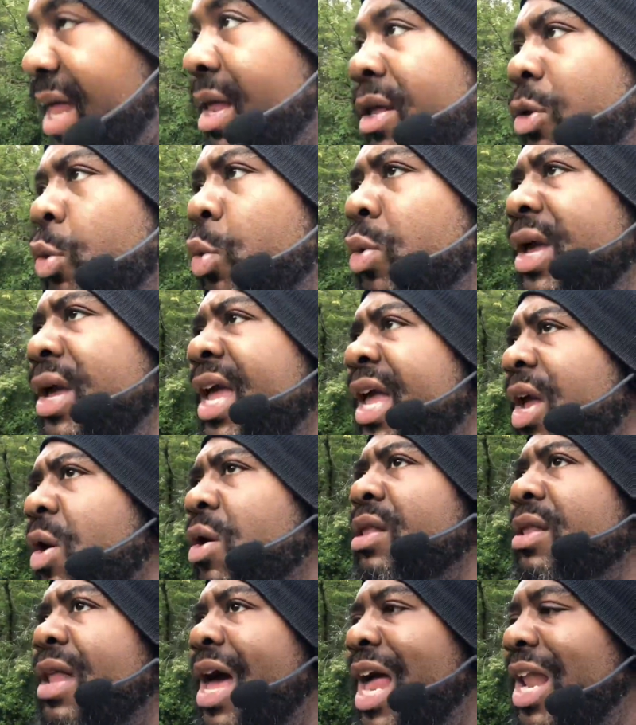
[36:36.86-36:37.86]
And you will
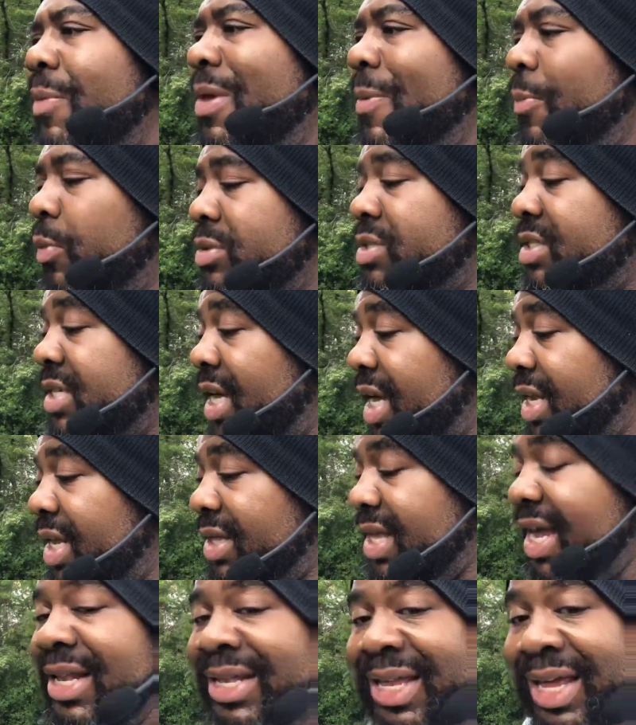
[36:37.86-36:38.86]
hear a lot of people say
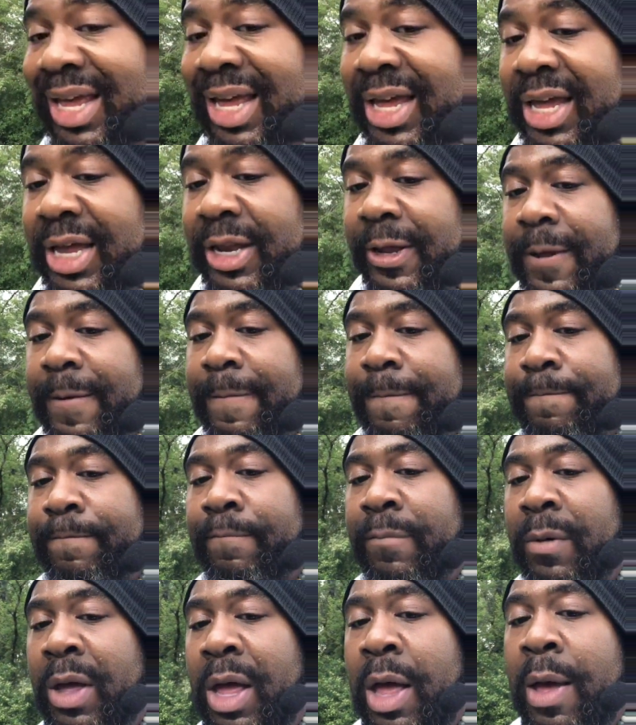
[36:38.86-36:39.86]
that they did.
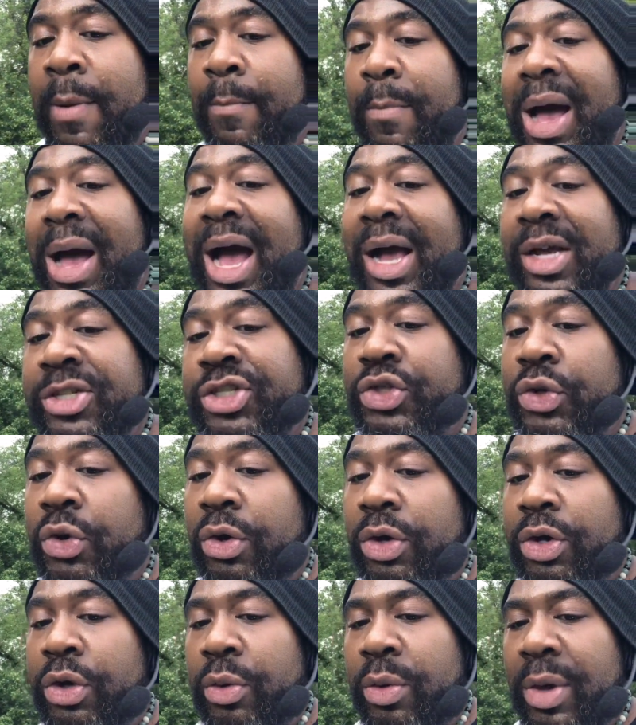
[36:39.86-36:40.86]
But I
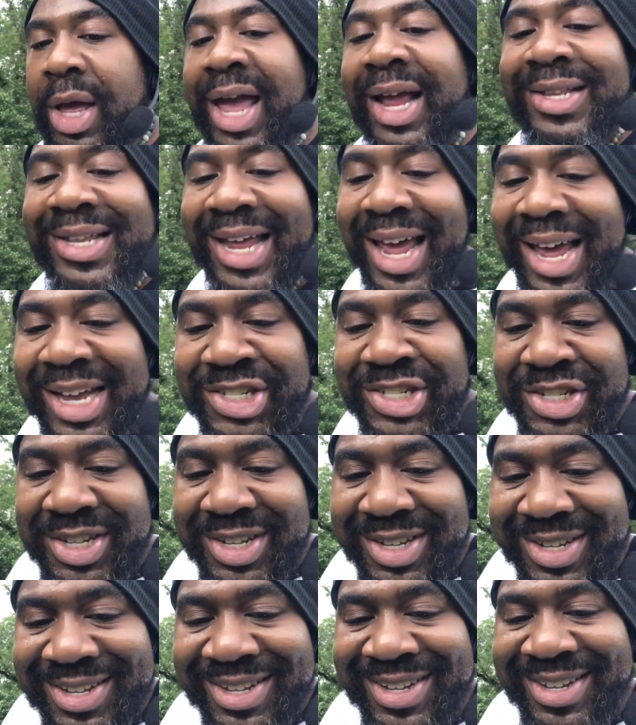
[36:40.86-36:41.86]
assure you, hey
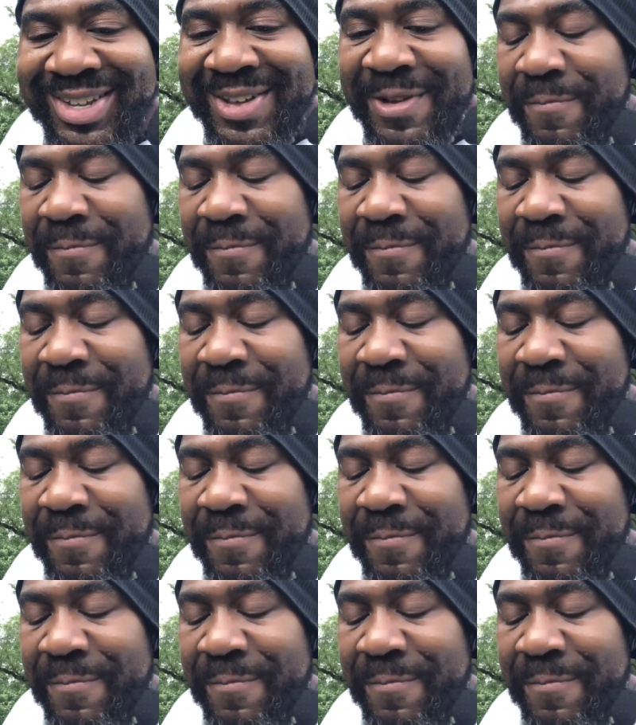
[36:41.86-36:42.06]
Deja,